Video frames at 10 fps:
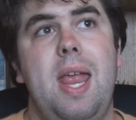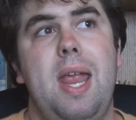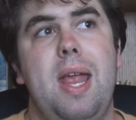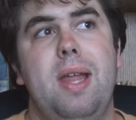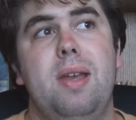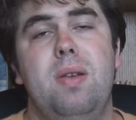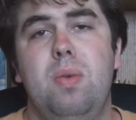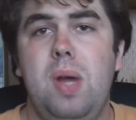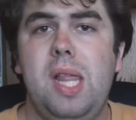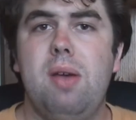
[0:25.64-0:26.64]
And,
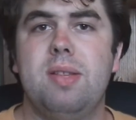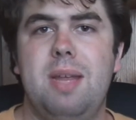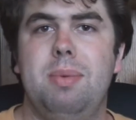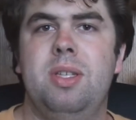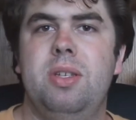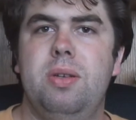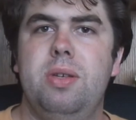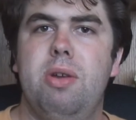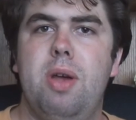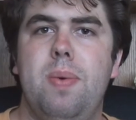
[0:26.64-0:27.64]
well, I was able
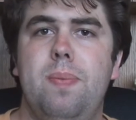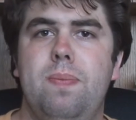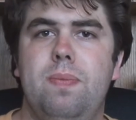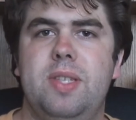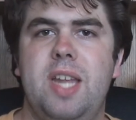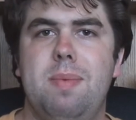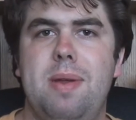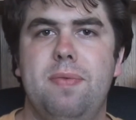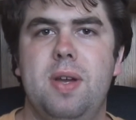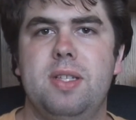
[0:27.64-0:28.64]
to. I stayed at
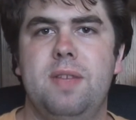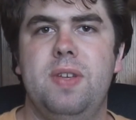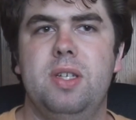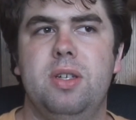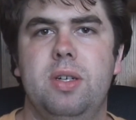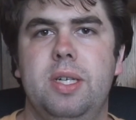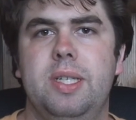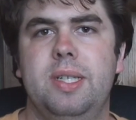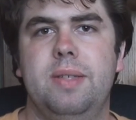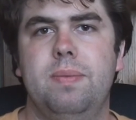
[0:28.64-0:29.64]
my friend's on Ventura
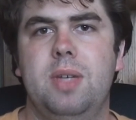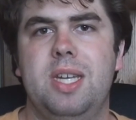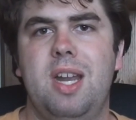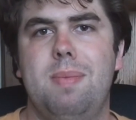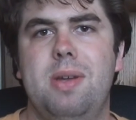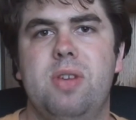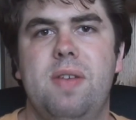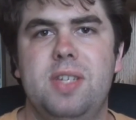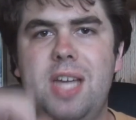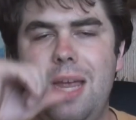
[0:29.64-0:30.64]
to cut down on my
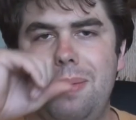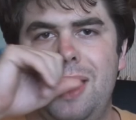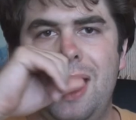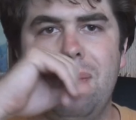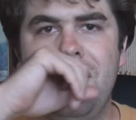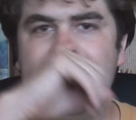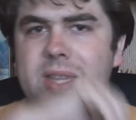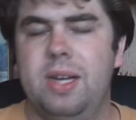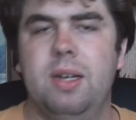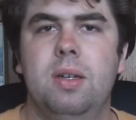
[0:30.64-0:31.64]
driving time, and then I went
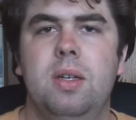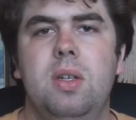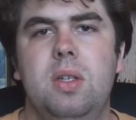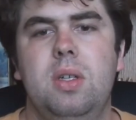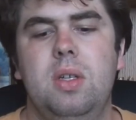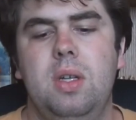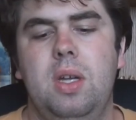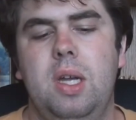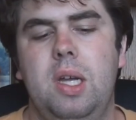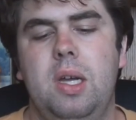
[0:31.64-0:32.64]
there
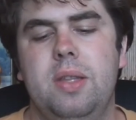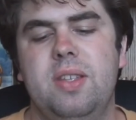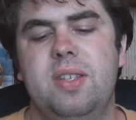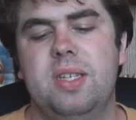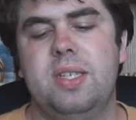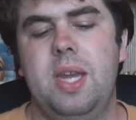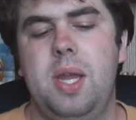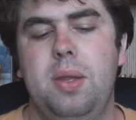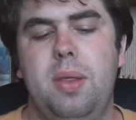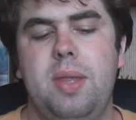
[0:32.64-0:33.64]
on the
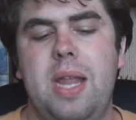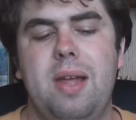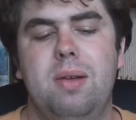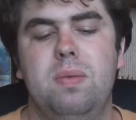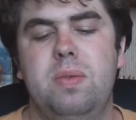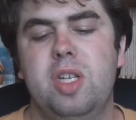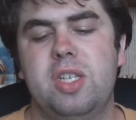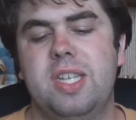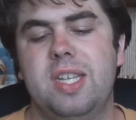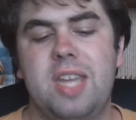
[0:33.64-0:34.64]
16th. Now,
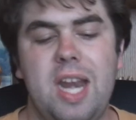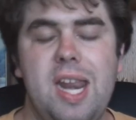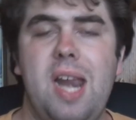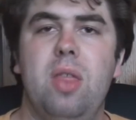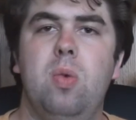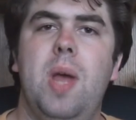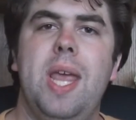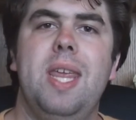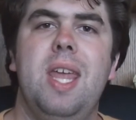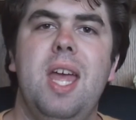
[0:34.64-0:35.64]
just to get it out of the
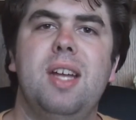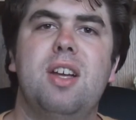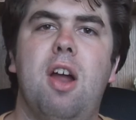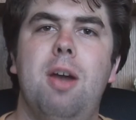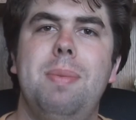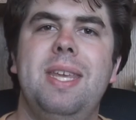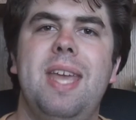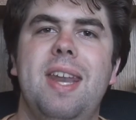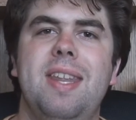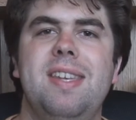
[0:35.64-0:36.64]
way,
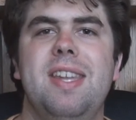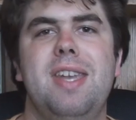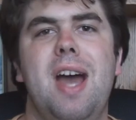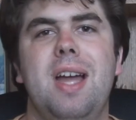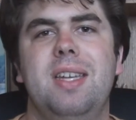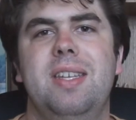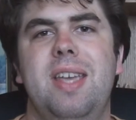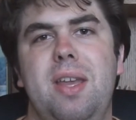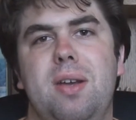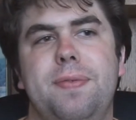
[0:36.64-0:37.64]
Carmageddon did not
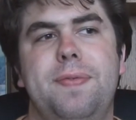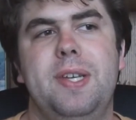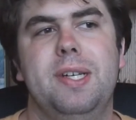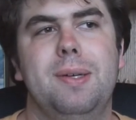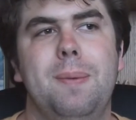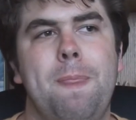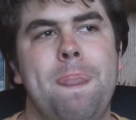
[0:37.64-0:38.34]
interfere.